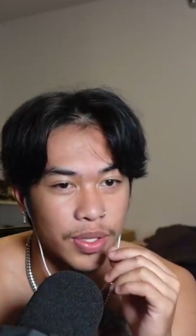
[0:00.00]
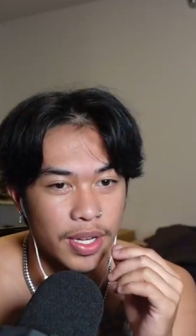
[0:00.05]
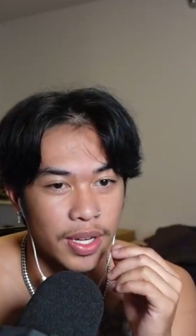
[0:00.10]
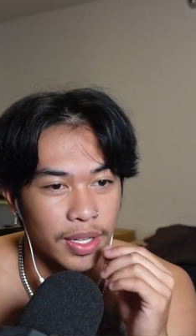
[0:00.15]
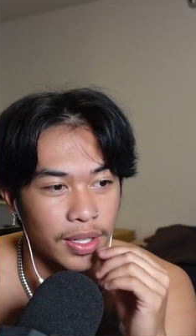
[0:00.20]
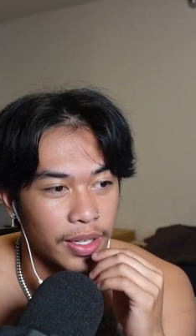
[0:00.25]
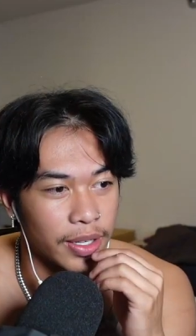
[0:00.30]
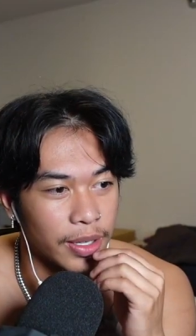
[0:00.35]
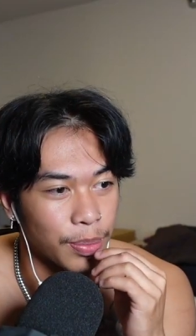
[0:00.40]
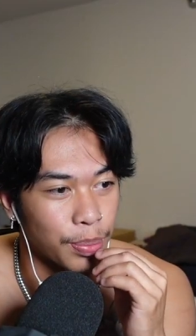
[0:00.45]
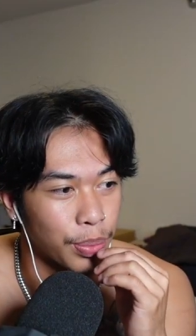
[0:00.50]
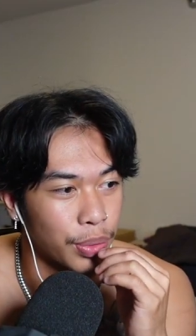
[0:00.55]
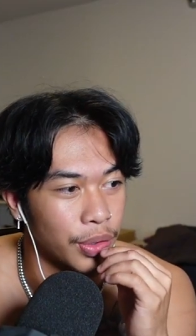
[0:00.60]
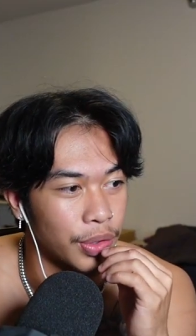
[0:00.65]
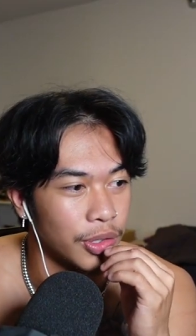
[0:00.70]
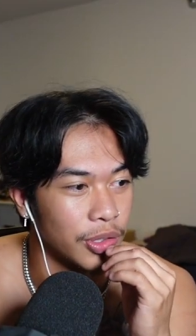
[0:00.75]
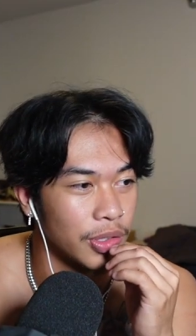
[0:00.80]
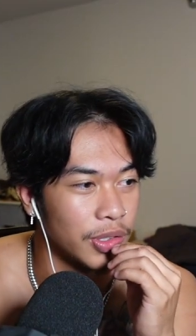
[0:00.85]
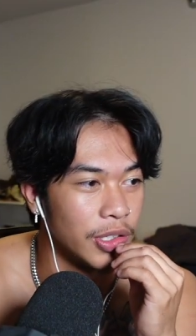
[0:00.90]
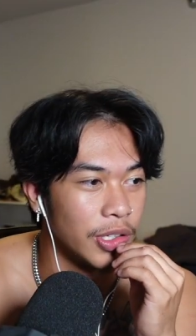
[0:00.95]
that like
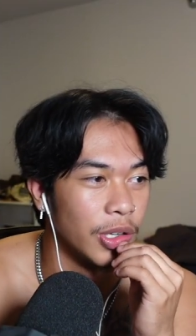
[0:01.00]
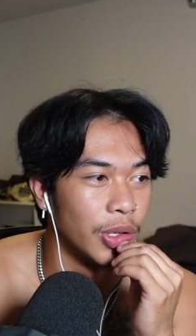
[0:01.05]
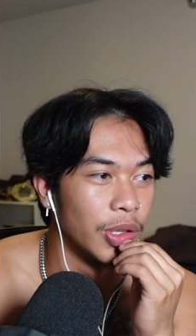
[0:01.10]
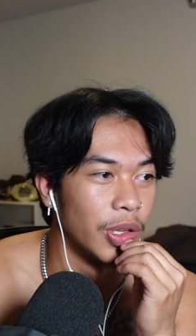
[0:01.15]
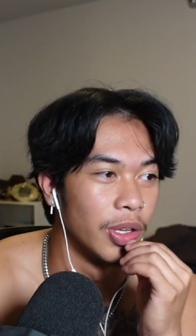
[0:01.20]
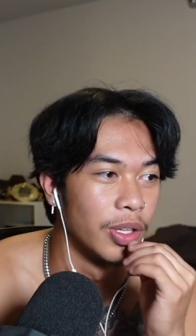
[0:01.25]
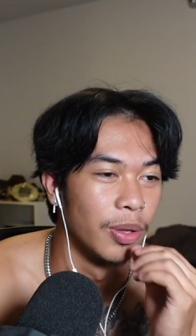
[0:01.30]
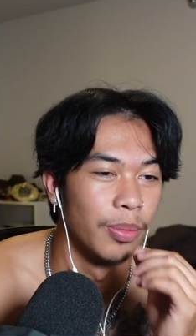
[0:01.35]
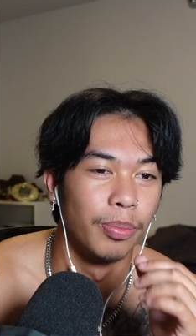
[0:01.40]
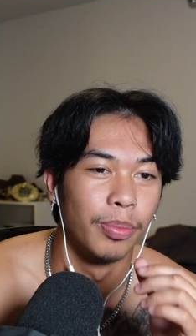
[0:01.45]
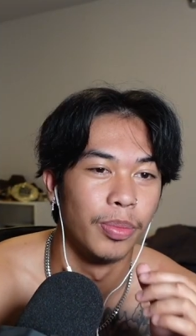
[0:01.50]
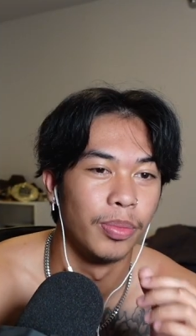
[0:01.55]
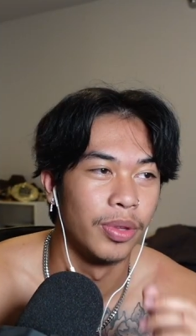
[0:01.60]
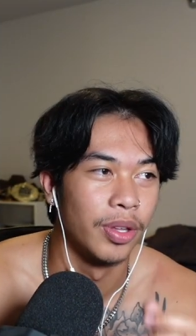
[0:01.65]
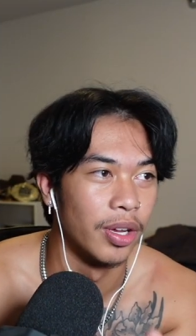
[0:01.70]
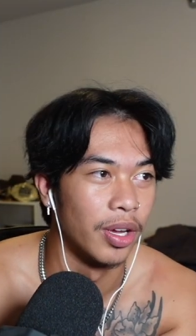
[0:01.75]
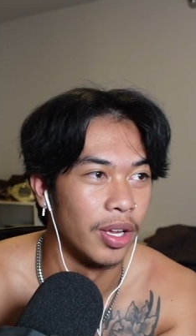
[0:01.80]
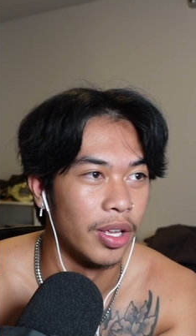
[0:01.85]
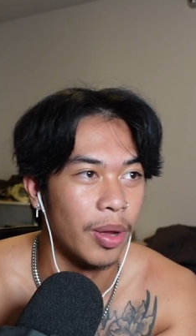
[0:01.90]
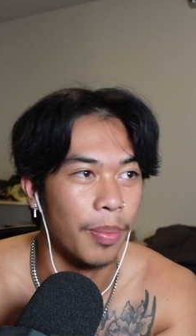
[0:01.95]
put, you know, the the,
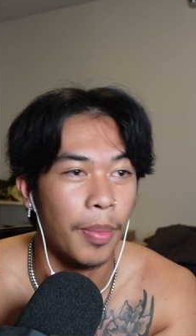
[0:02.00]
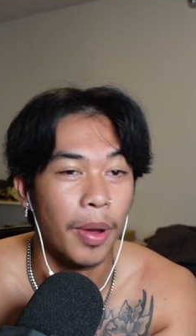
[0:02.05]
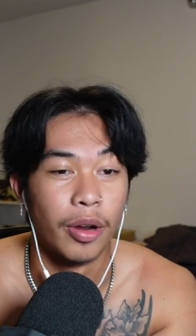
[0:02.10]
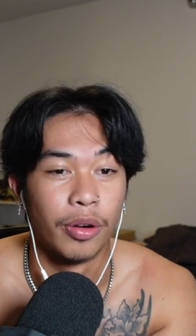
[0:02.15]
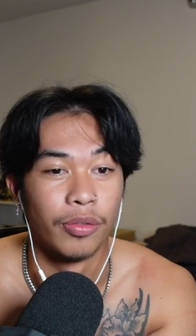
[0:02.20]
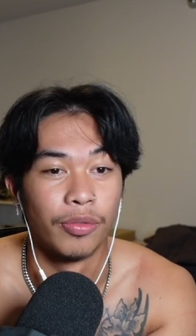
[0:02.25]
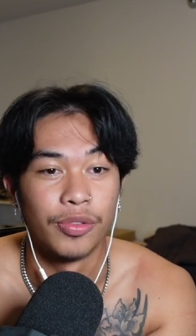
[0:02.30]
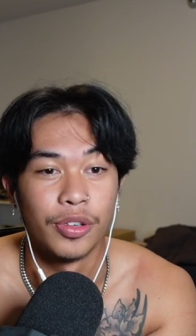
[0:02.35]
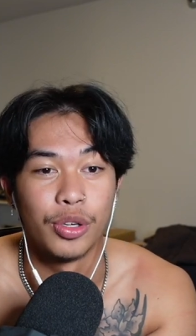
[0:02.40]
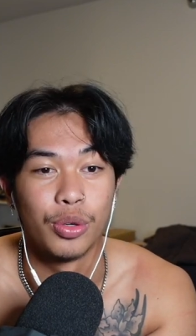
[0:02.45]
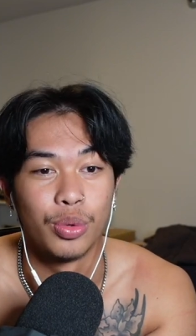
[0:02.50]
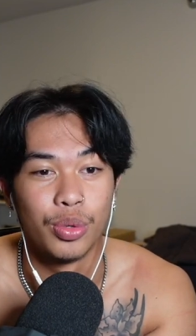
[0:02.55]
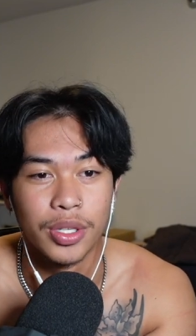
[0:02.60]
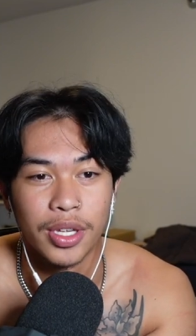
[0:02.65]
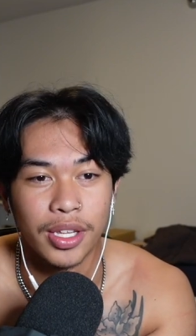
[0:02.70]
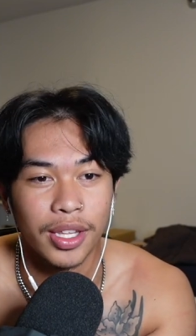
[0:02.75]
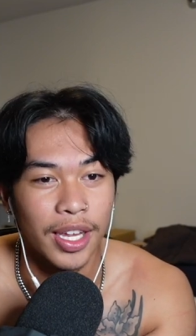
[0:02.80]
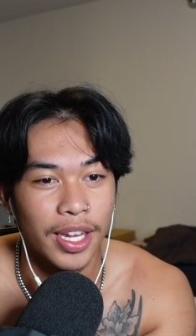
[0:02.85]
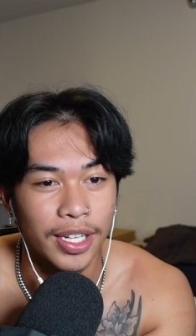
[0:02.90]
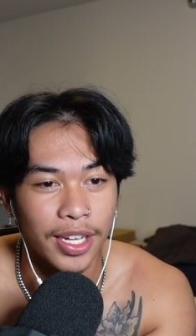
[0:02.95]
the amount of views
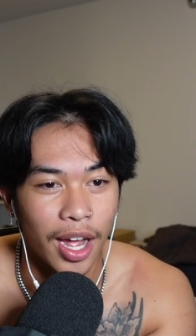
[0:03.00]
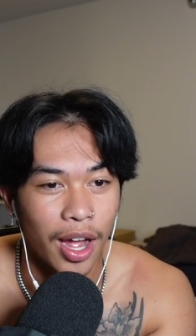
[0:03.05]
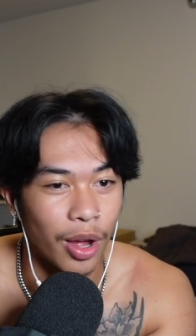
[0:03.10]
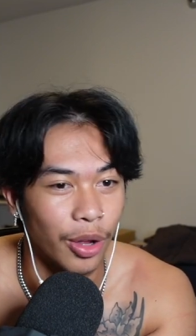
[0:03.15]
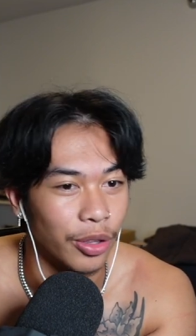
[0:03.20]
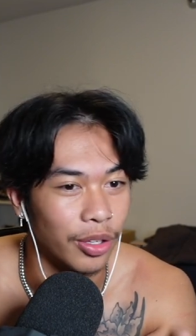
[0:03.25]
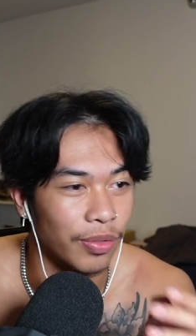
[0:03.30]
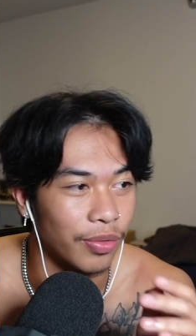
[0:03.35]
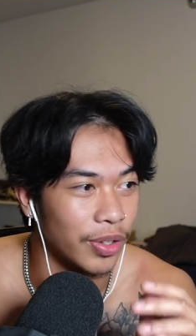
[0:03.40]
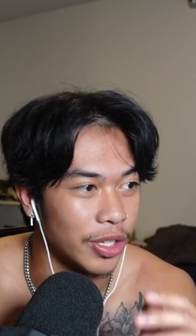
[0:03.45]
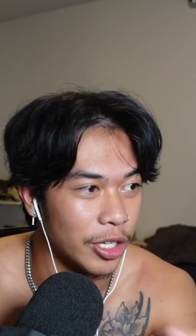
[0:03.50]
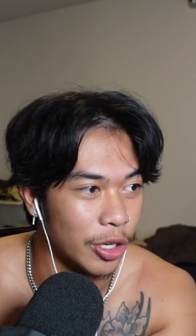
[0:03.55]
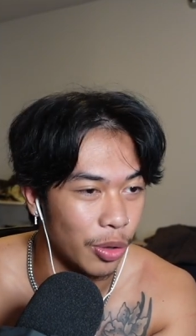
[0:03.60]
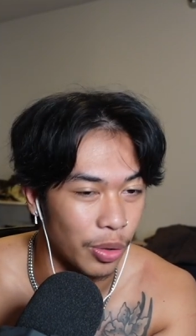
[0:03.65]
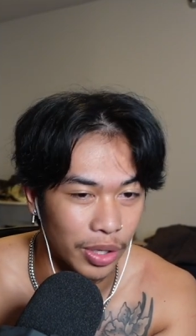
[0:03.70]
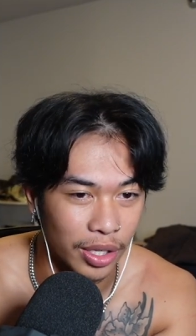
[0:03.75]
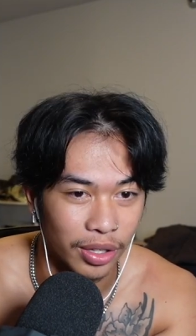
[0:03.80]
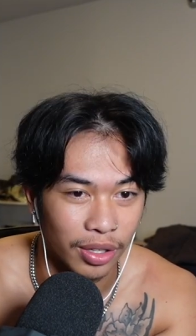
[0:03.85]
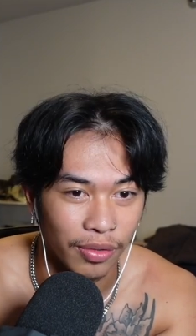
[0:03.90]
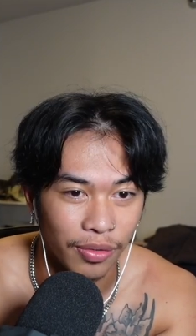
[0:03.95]
that they got on the video
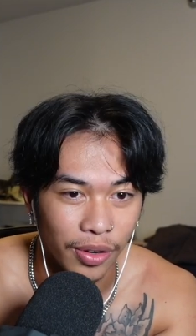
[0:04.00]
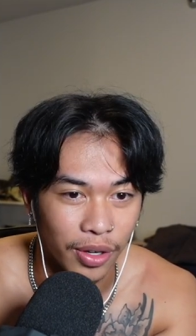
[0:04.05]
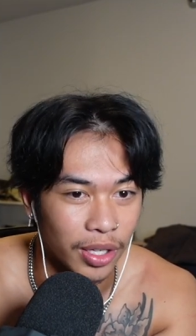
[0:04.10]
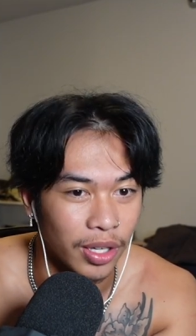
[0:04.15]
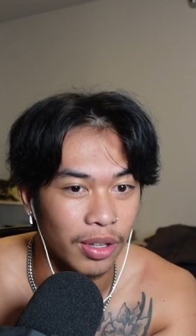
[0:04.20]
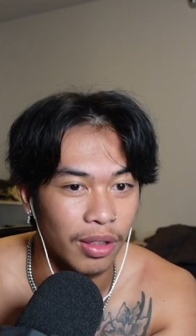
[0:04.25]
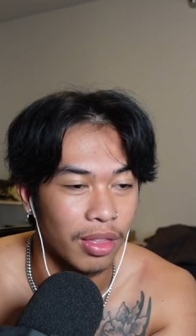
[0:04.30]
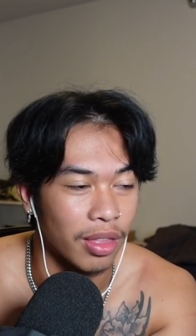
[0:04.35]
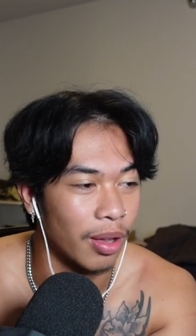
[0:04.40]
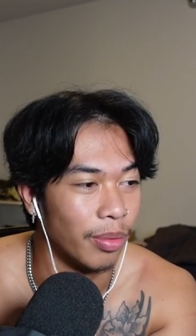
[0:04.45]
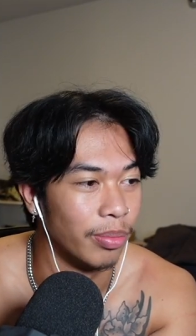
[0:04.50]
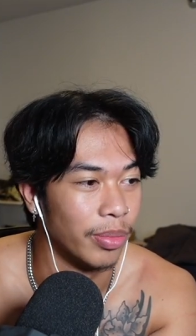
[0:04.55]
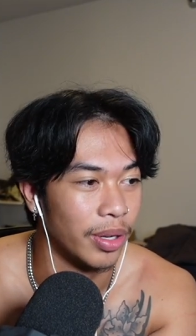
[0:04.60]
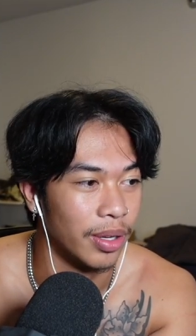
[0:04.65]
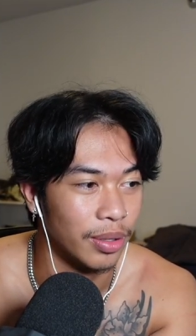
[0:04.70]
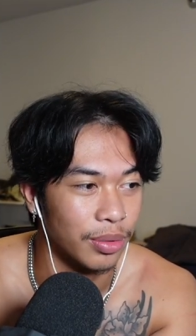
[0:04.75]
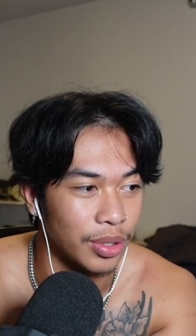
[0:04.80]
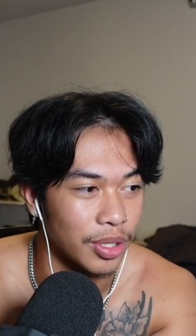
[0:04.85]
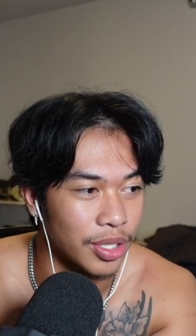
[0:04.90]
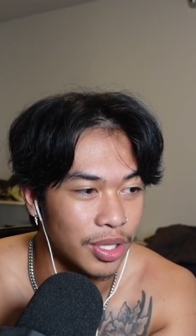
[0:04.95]
in the
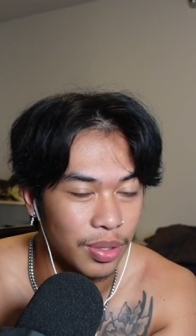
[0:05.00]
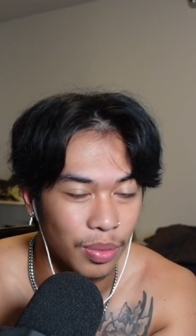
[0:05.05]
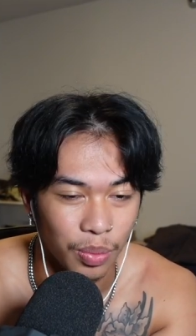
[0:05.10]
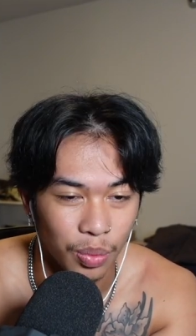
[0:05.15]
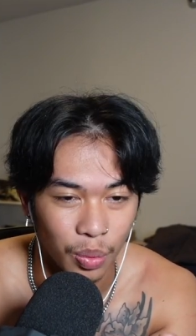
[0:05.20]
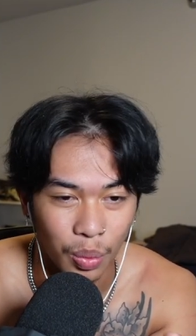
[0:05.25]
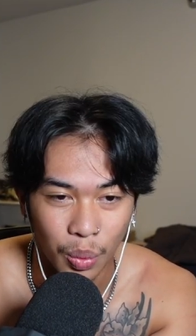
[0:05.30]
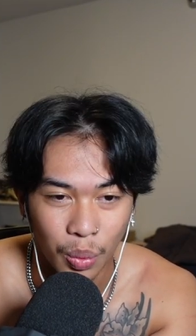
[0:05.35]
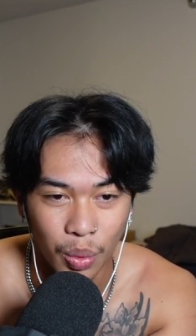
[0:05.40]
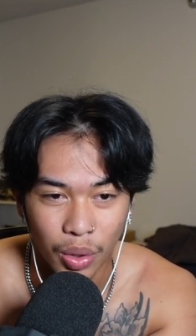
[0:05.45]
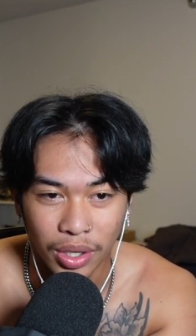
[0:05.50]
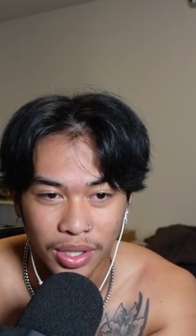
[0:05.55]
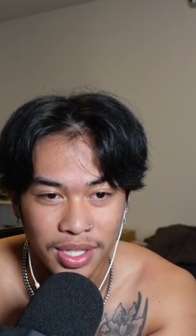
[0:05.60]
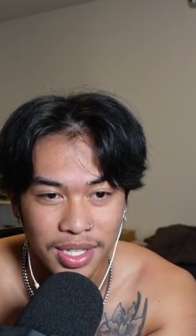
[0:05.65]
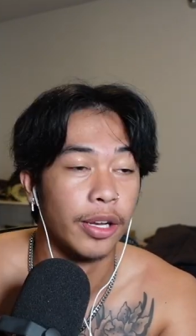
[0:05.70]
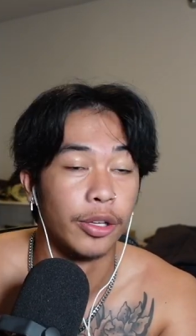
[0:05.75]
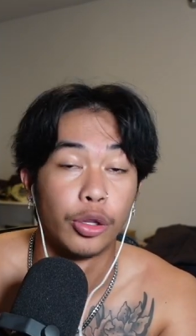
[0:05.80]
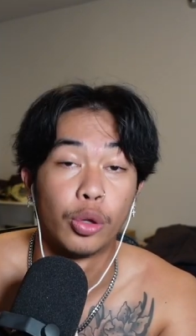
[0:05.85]
thumbnail, which what?